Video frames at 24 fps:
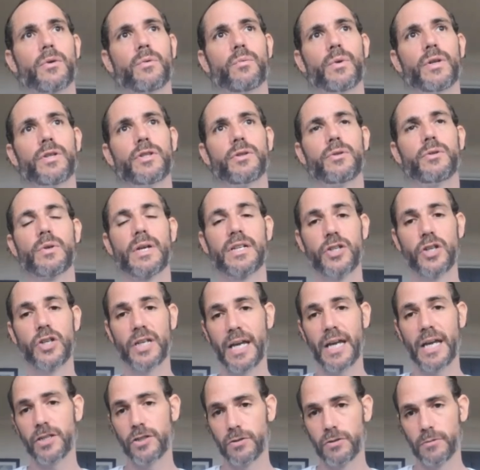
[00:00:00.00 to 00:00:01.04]
We do
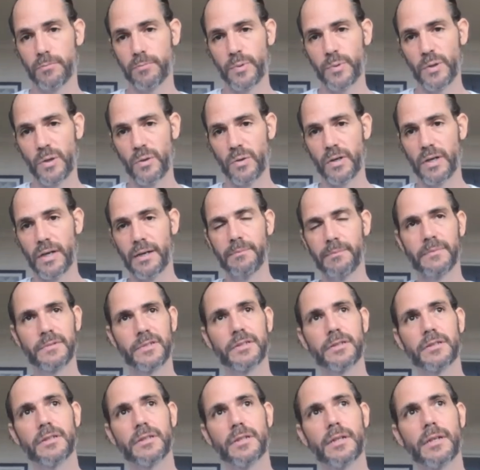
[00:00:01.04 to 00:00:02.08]
educational
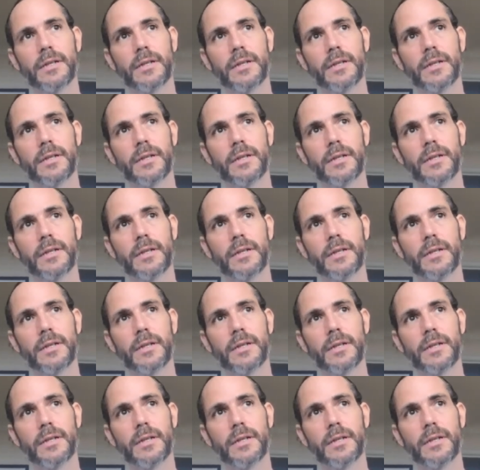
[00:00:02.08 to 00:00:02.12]
programs.